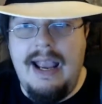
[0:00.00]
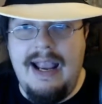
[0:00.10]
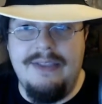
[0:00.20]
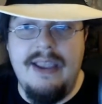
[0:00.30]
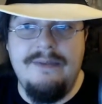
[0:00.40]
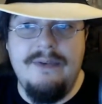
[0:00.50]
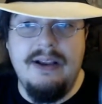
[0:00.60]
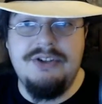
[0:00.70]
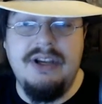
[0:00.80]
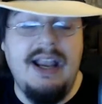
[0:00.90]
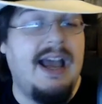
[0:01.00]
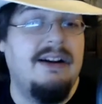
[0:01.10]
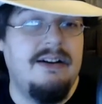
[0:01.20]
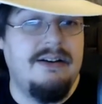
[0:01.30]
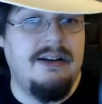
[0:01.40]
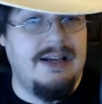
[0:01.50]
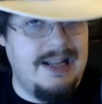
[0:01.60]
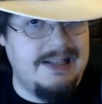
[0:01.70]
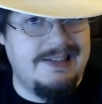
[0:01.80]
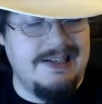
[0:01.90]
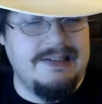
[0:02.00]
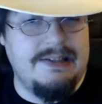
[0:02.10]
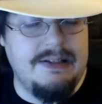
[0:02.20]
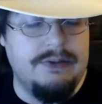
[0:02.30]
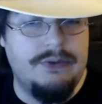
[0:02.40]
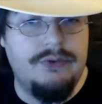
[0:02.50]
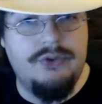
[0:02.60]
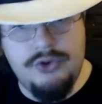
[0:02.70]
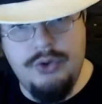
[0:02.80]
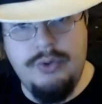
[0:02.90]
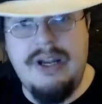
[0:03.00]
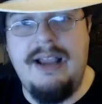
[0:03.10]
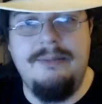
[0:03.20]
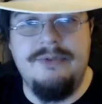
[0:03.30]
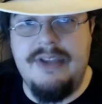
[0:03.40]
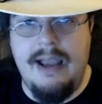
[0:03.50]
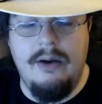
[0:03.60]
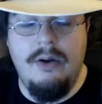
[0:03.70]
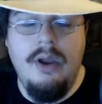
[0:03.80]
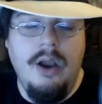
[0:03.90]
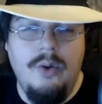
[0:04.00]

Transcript: and they've actually had incidences two times now